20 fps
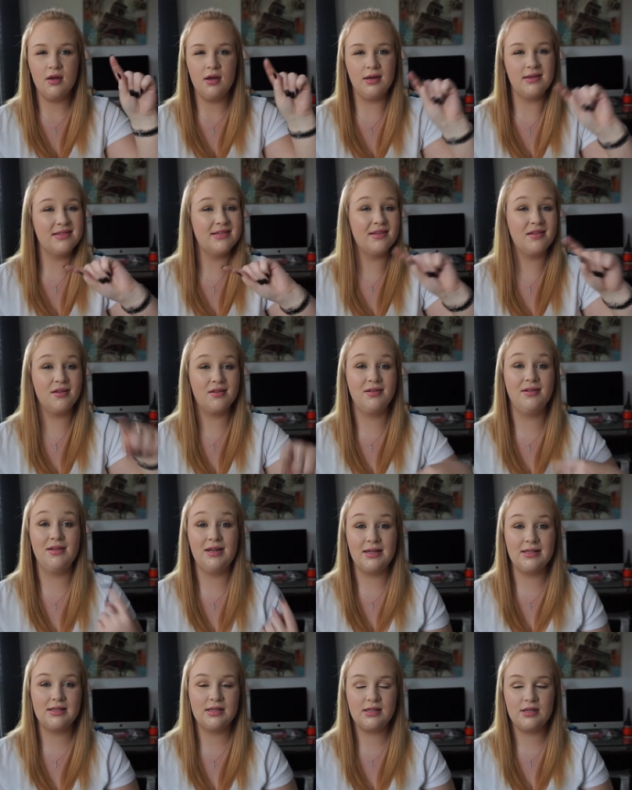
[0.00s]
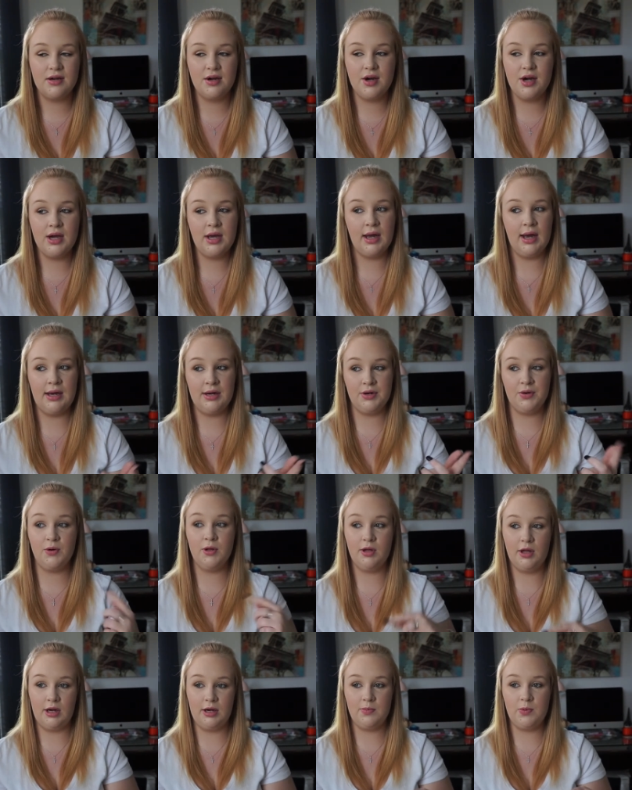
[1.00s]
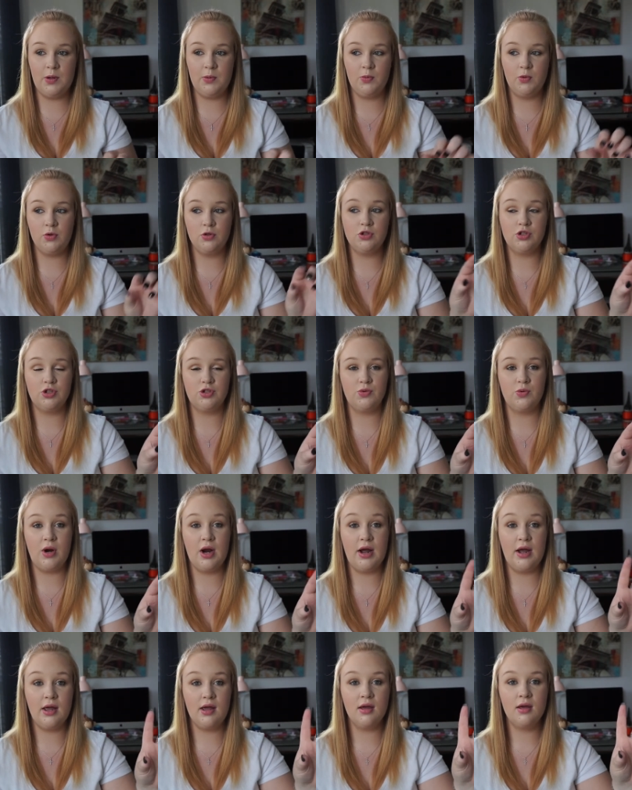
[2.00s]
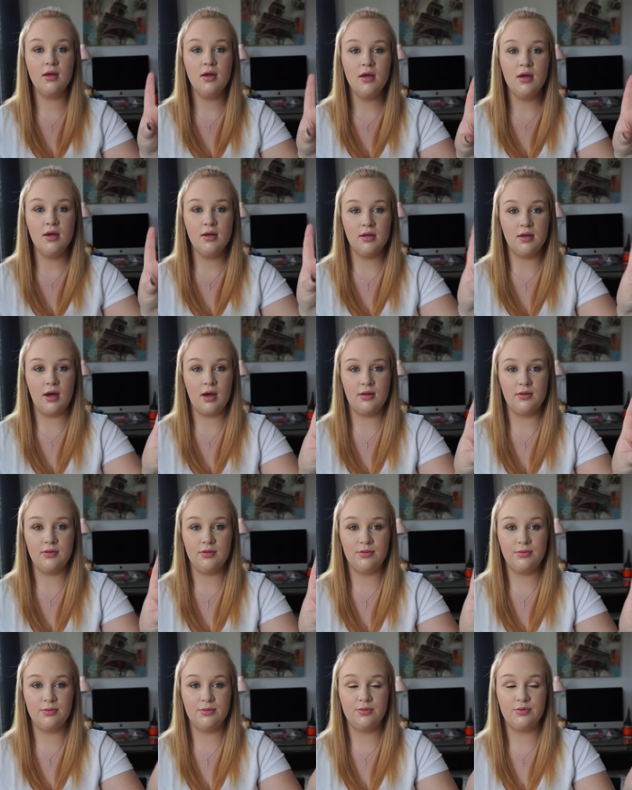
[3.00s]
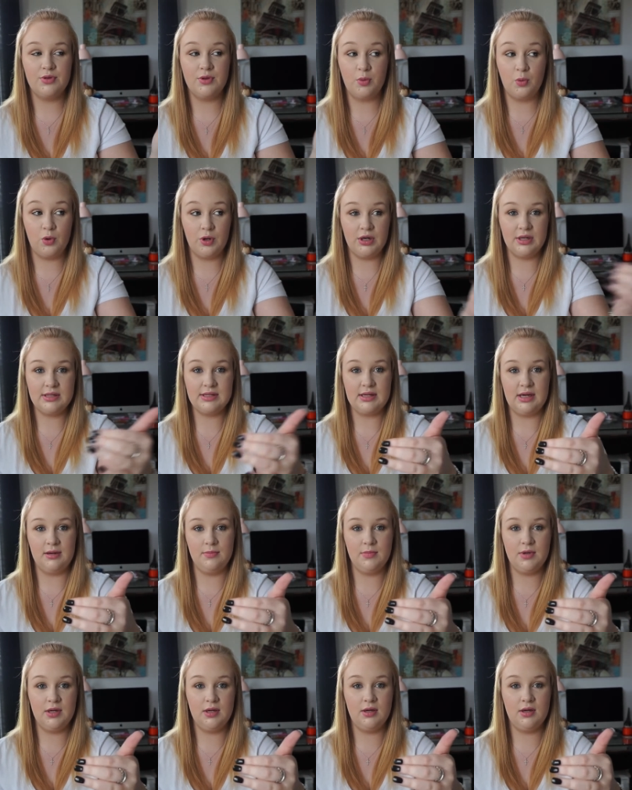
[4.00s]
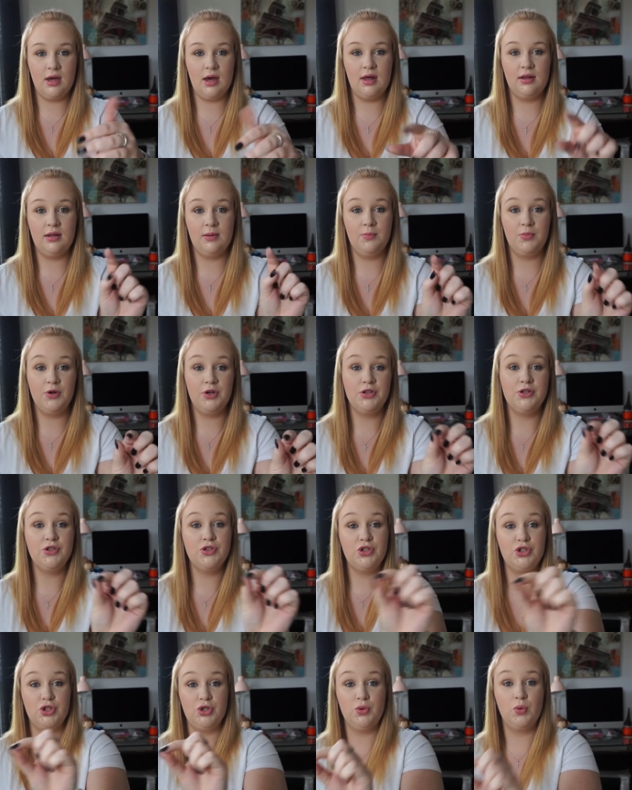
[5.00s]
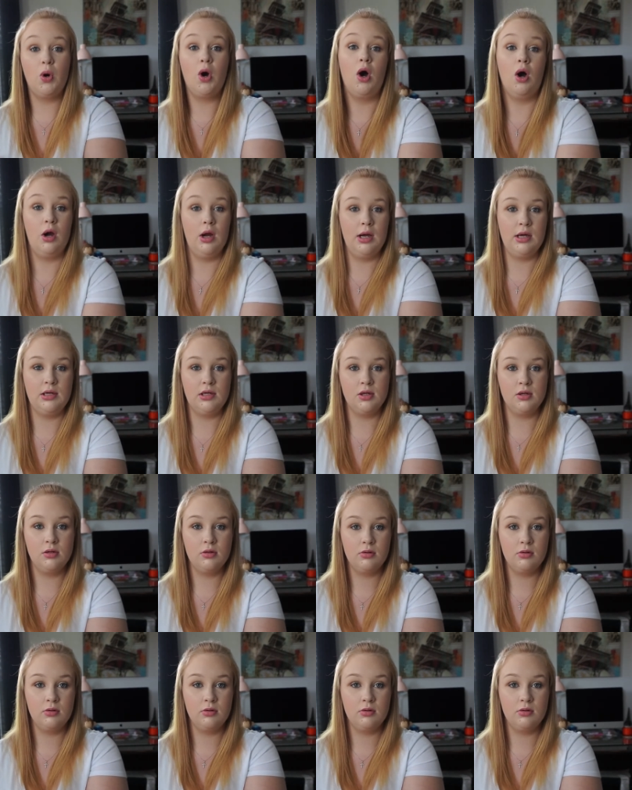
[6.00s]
It's not necessary. I know a lot of people just write the one assignment and then put due on,